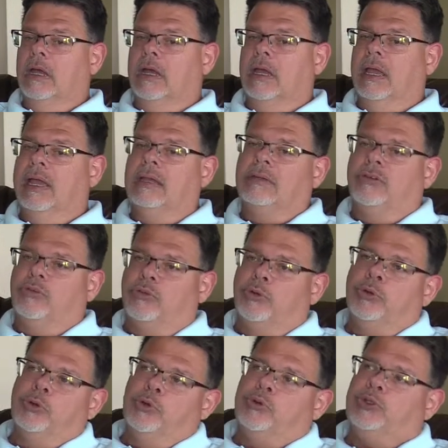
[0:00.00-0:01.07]
and
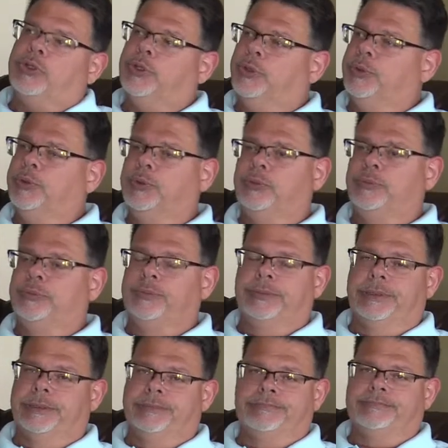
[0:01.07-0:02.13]
grew to,
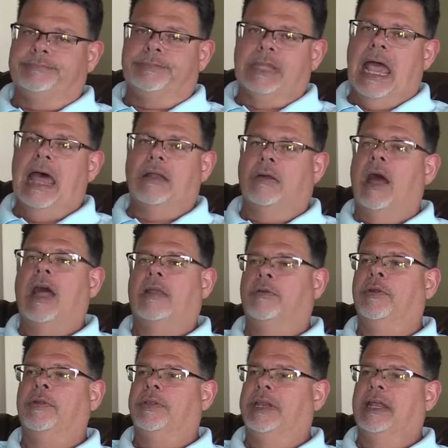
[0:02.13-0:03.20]
I don't
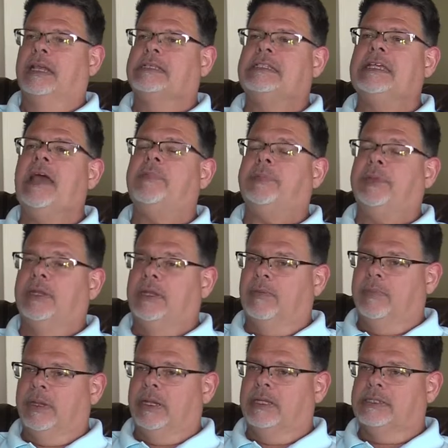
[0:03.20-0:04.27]
know that he accepted it,
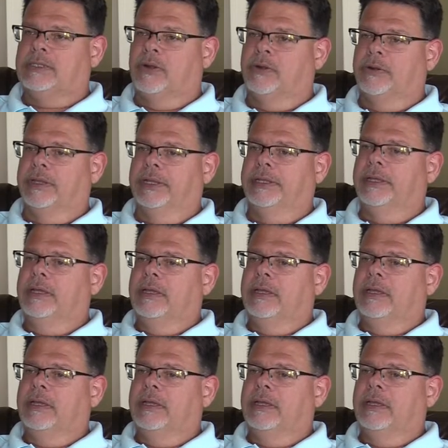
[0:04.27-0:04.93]
but he certainly